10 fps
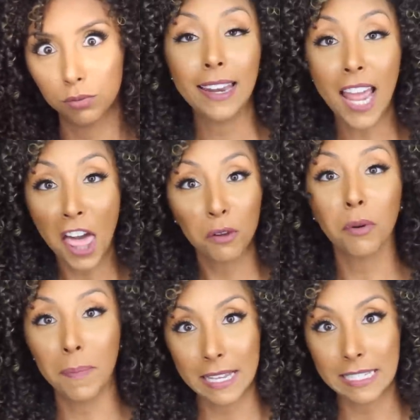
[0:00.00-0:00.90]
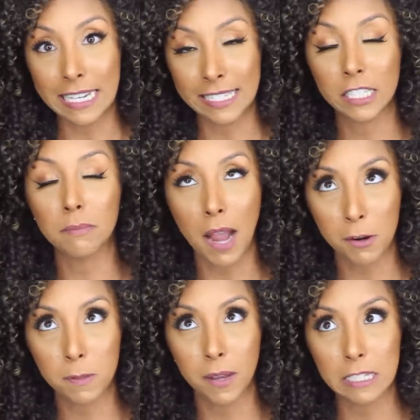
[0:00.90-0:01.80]
And now that we're besties, it's my
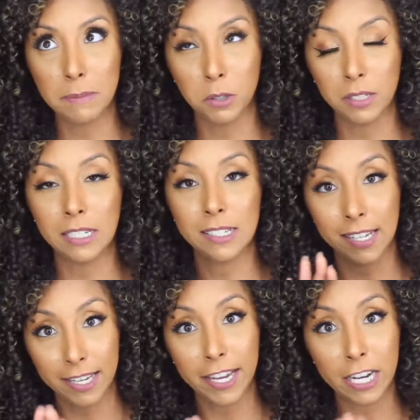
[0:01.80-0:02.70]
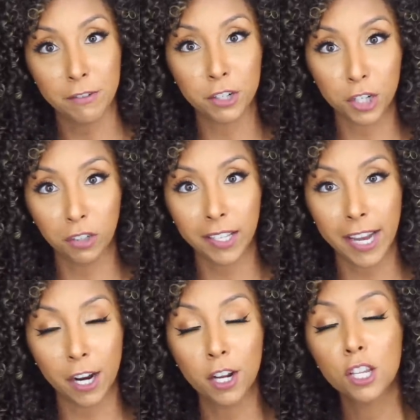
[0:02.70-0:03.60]
responsibility to take care of your curly
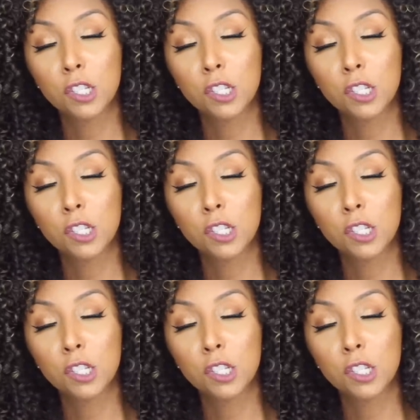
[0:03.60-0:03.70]
hair.